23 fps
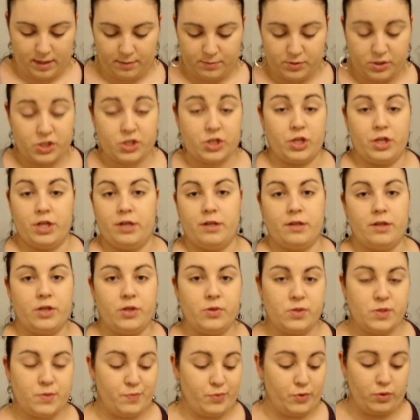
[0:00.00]
I'm just going to
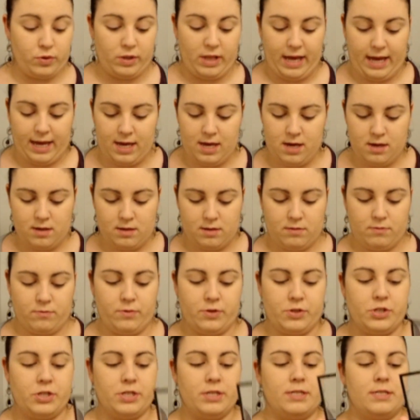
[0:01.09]
use Brûlée,
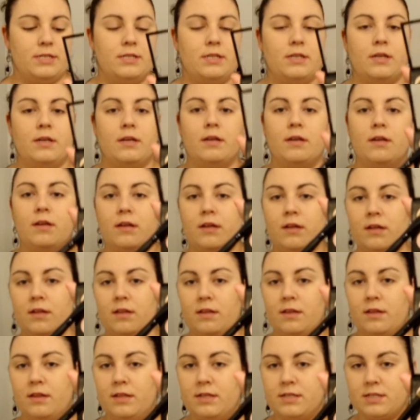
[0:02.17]
which is
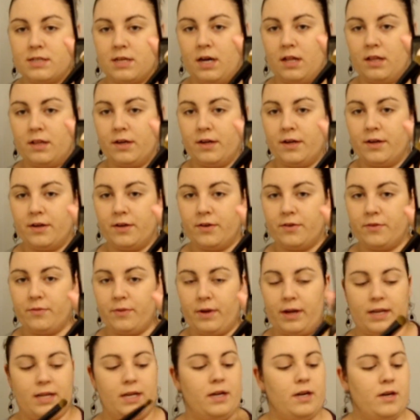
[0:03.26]
this color
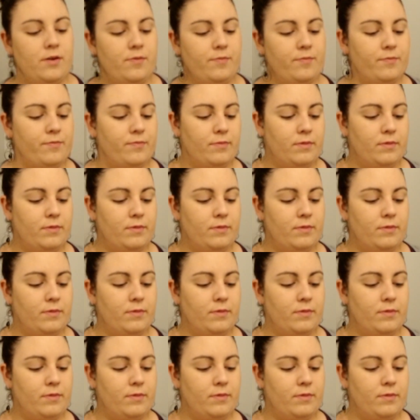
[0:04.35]
right here.